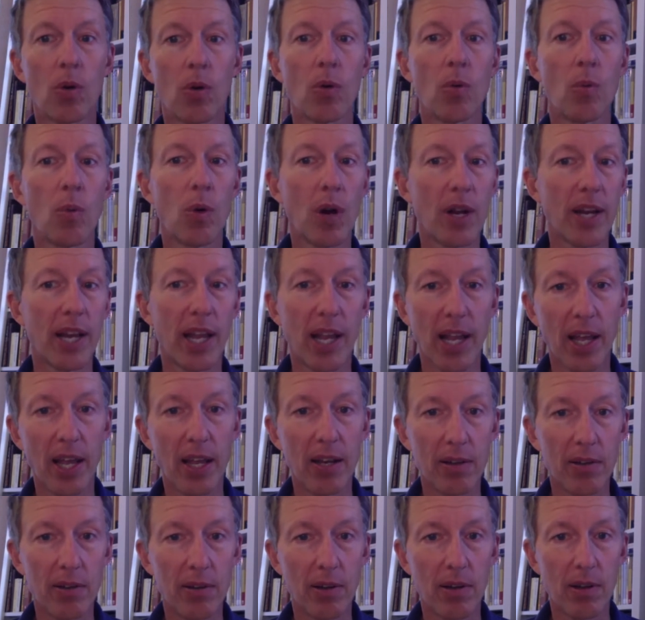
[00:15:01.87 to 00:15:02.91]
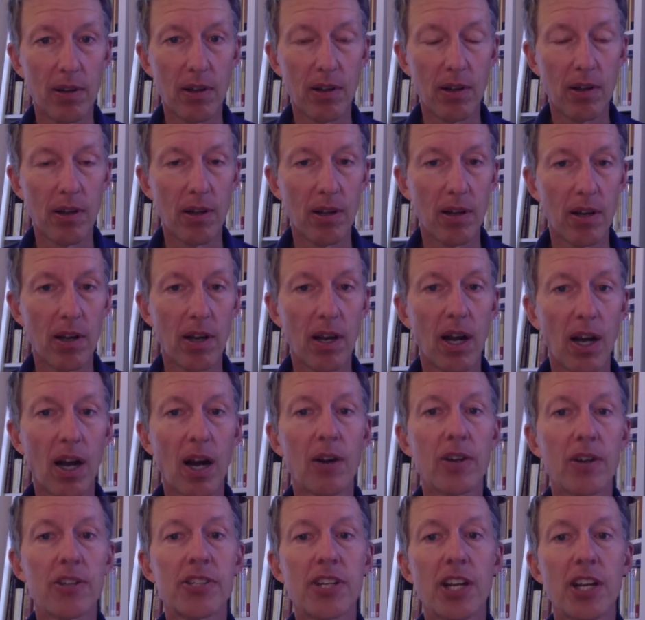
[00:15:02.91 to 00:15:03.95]
1 head.
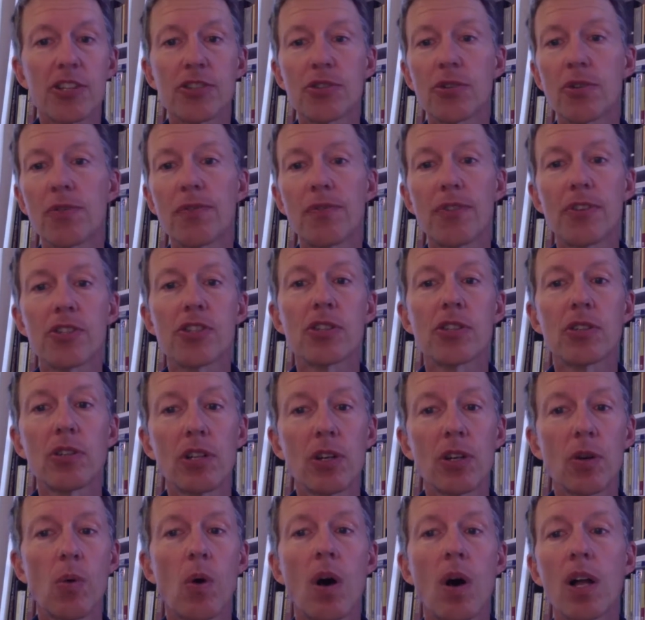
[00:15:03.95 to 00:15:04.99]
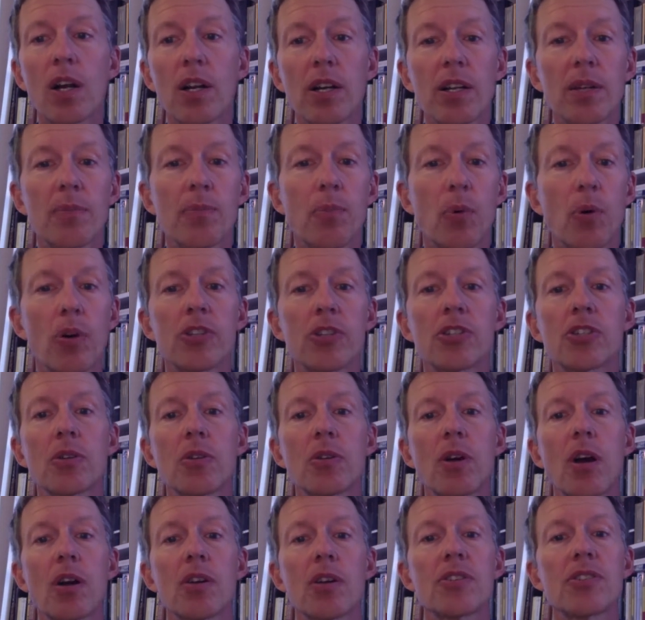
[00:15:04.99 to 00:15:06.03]
Our essential physical equality points to
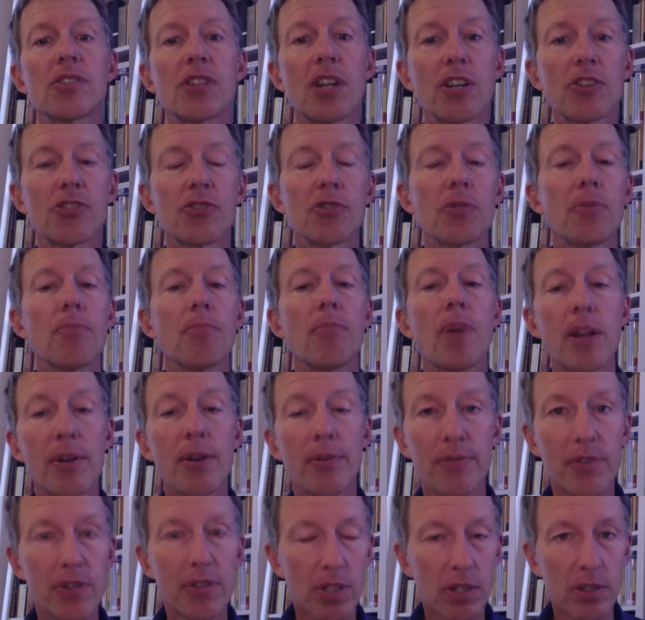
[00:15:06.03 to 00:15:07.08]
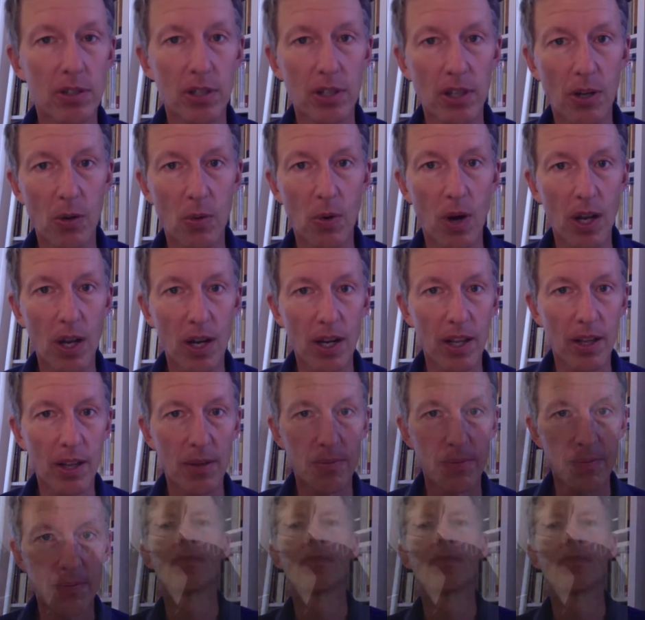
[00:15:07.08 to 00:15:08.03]
our essential metaphysical equality.